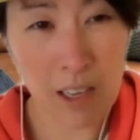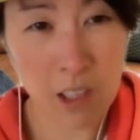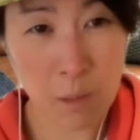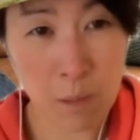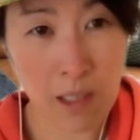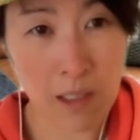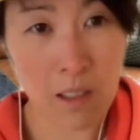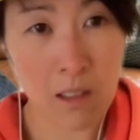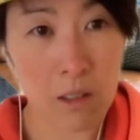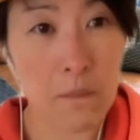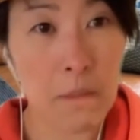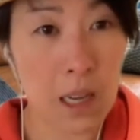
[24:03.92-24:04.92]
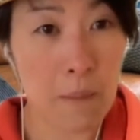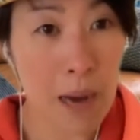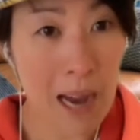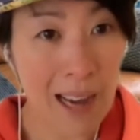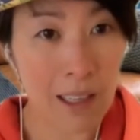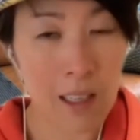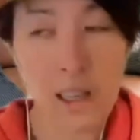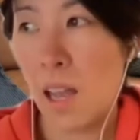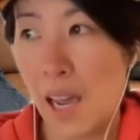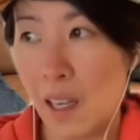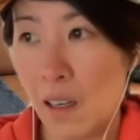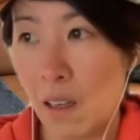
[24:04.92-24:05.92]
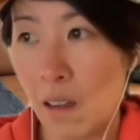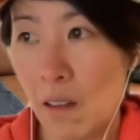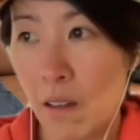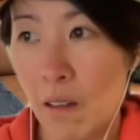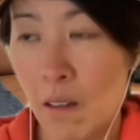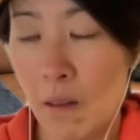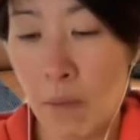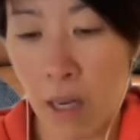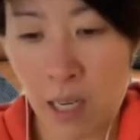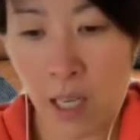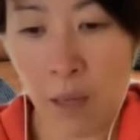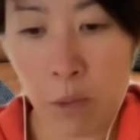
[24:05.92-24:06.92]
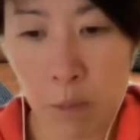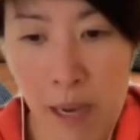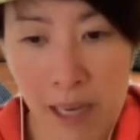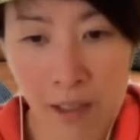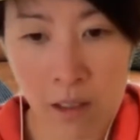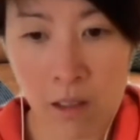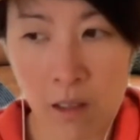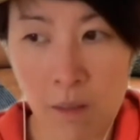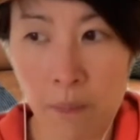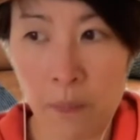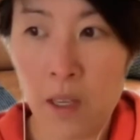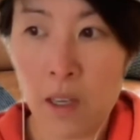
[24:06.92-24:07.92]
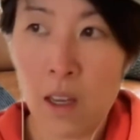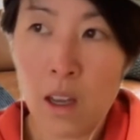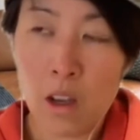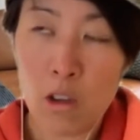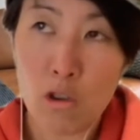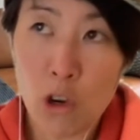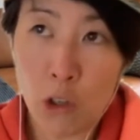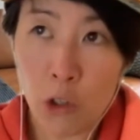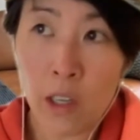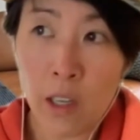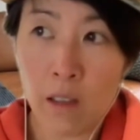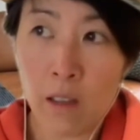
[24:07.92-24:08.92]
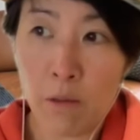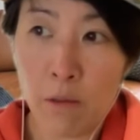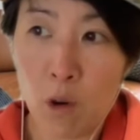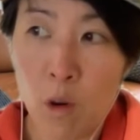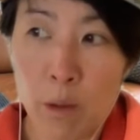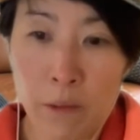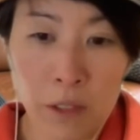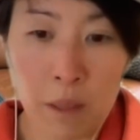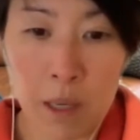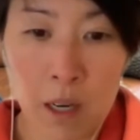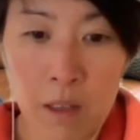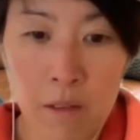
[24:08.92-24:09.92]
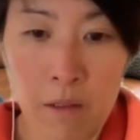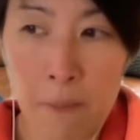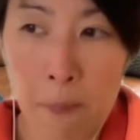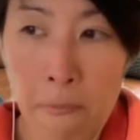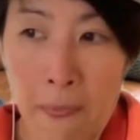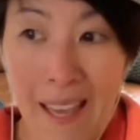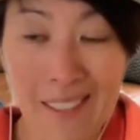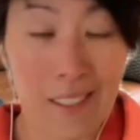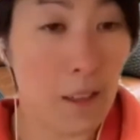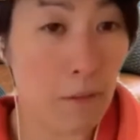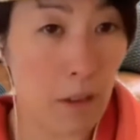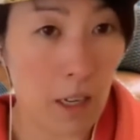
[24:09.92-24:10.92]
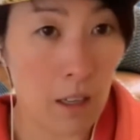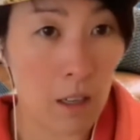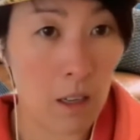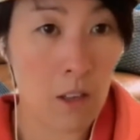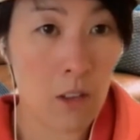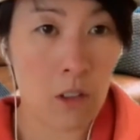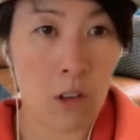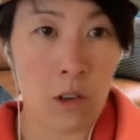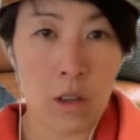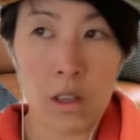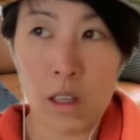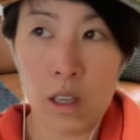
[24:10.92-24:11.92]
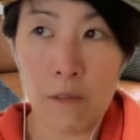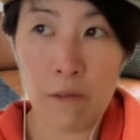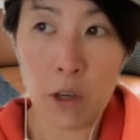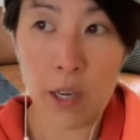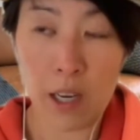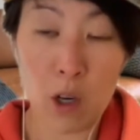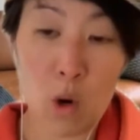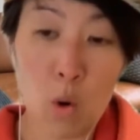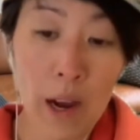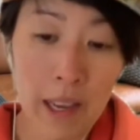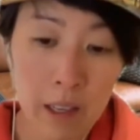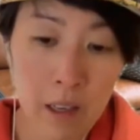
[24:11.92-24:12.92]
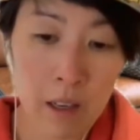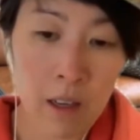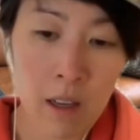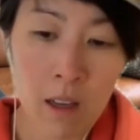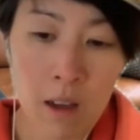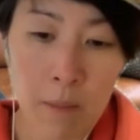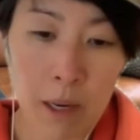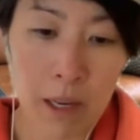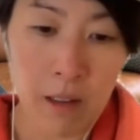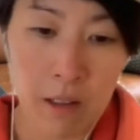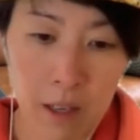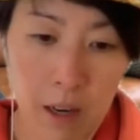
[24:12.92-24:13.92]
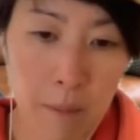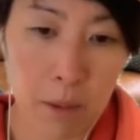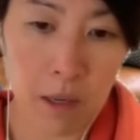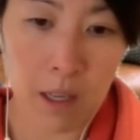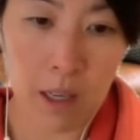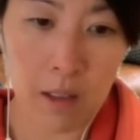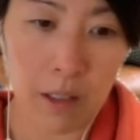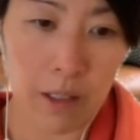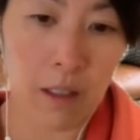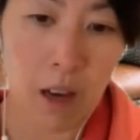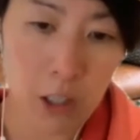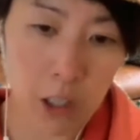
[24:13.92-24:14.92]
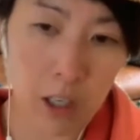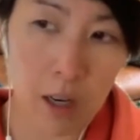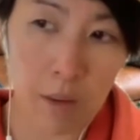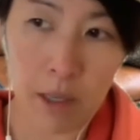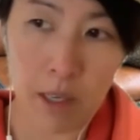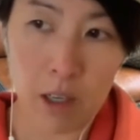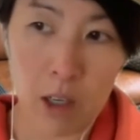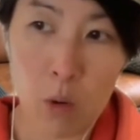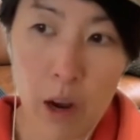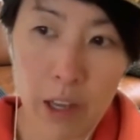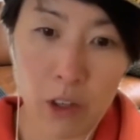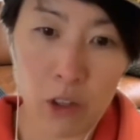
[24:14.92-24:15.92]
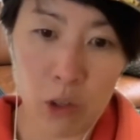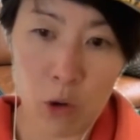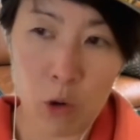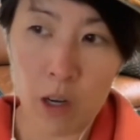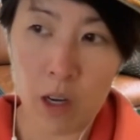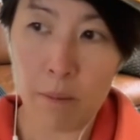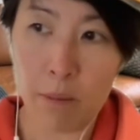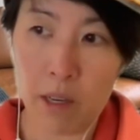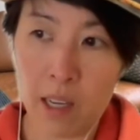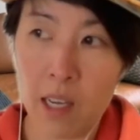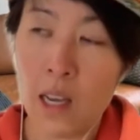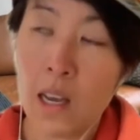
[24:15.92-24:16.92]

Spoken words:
expect some money back, and the money comes back to them usually in the form of some kind of exit event. So if you get acquired by another company, like a larger company acquires your company,